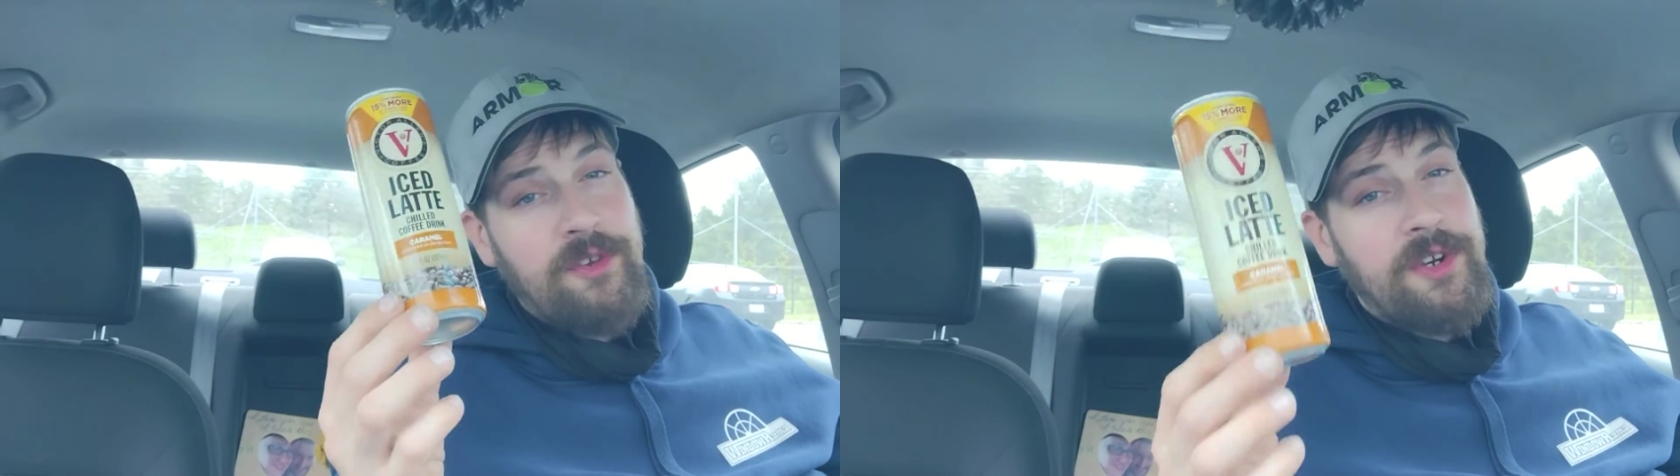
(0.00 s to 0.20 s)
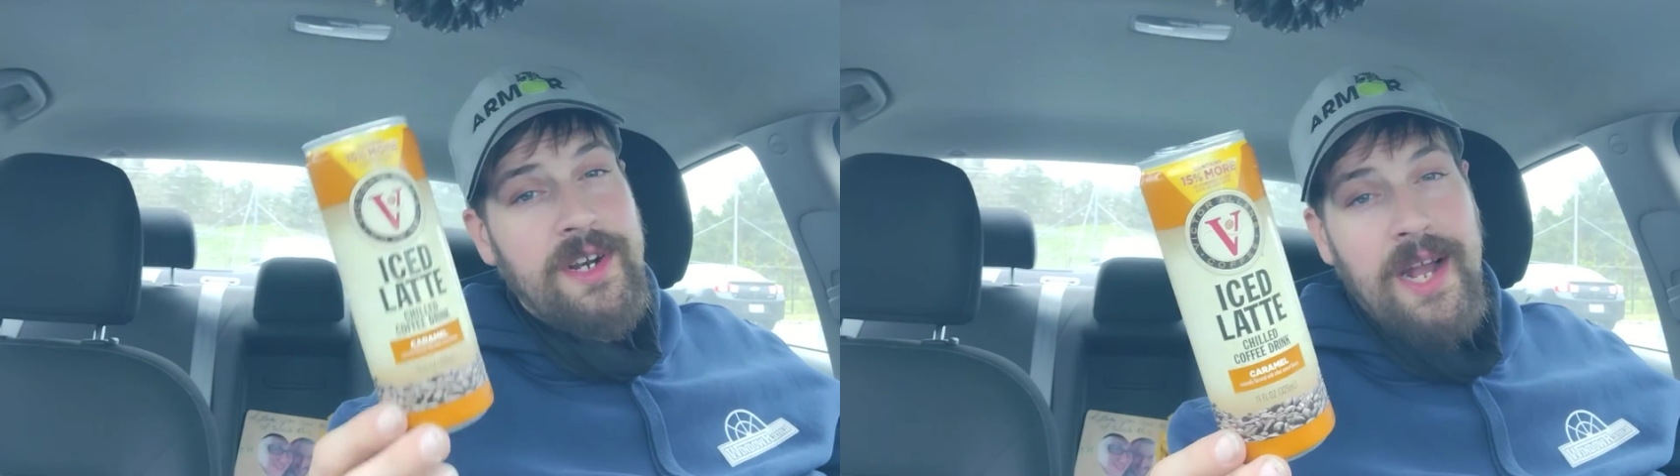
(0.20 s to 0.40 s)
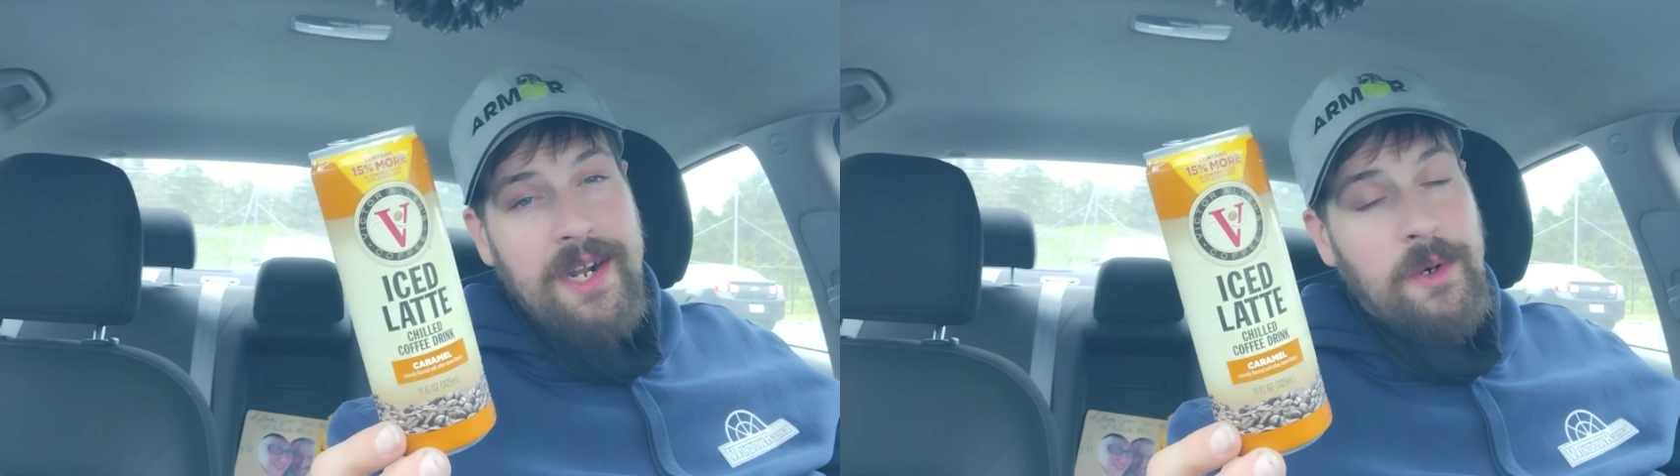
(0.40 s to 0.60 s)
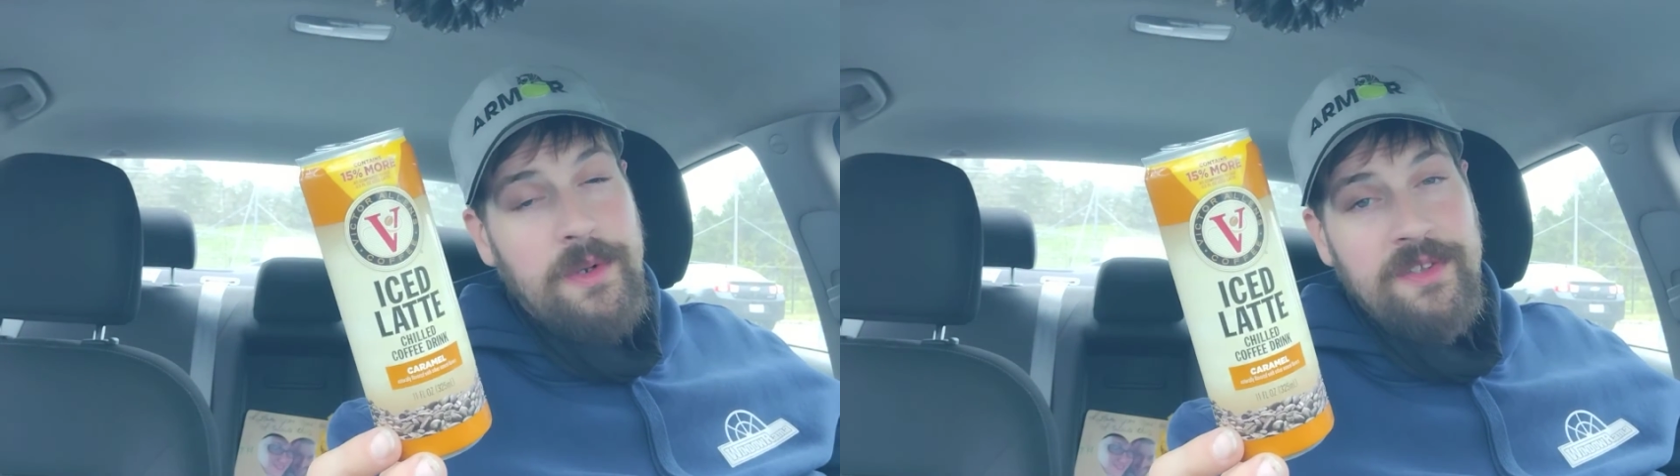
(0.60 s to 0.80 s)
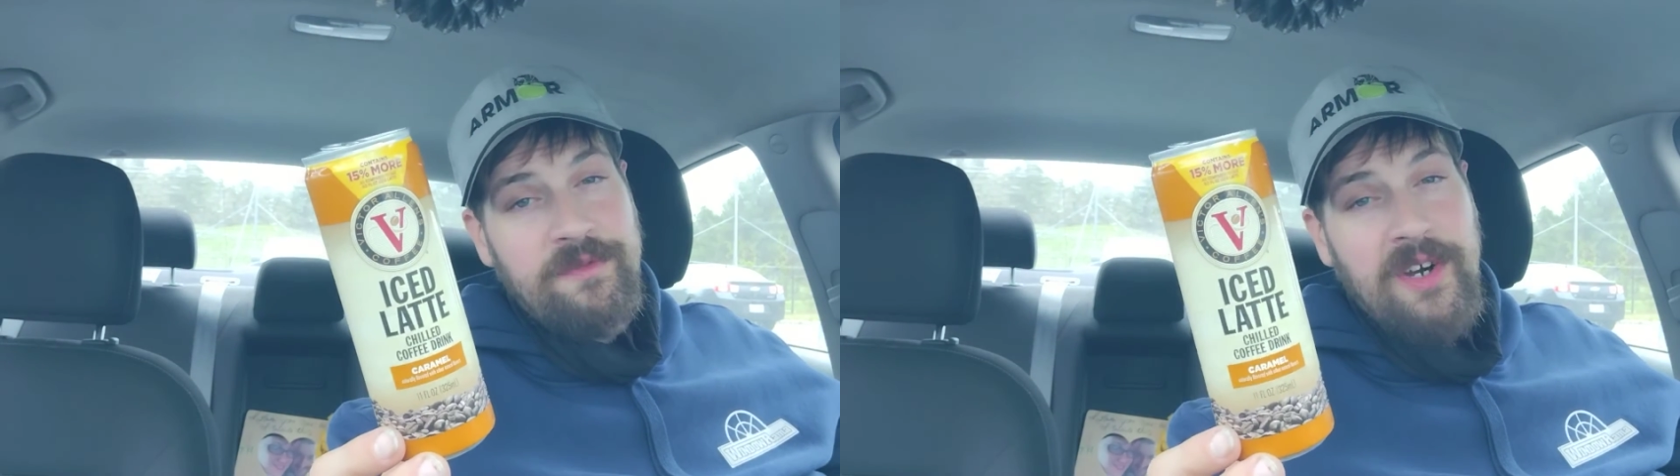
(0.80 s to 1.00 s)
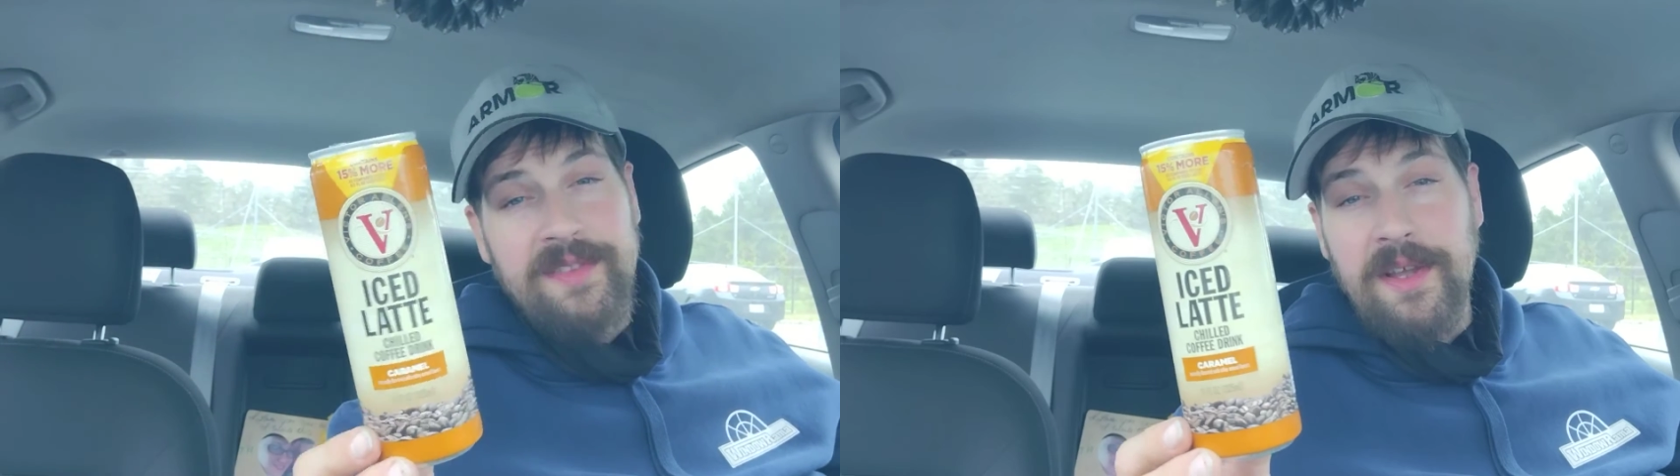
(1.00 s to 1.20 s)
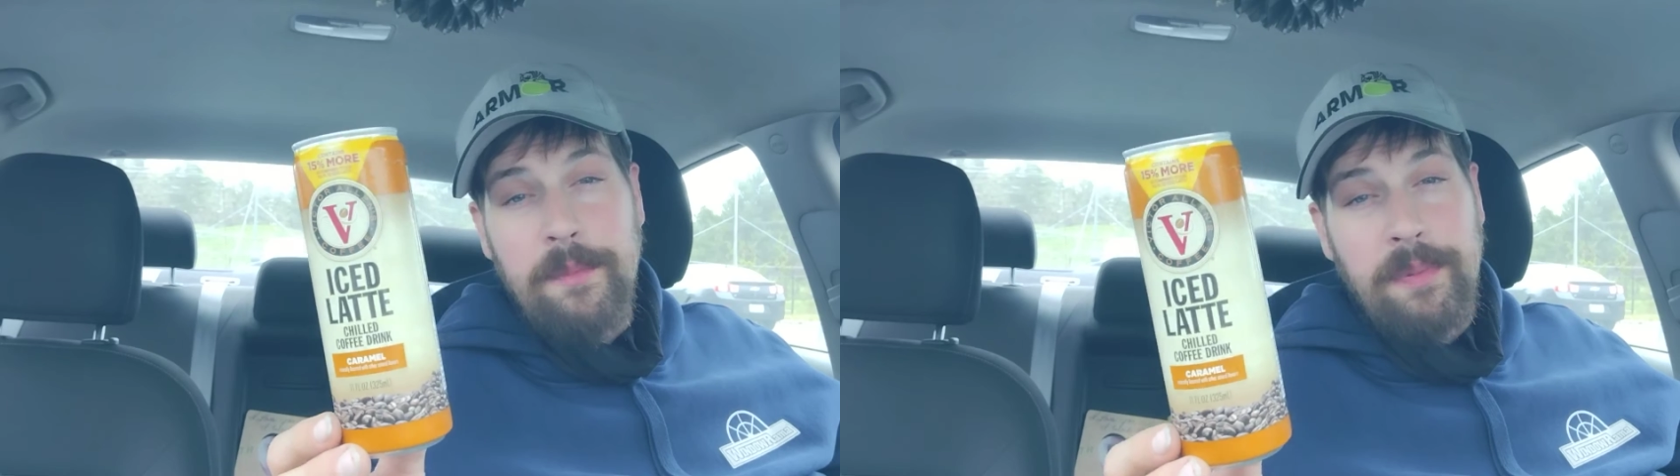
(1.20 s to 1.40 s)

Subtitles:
you're not going to find a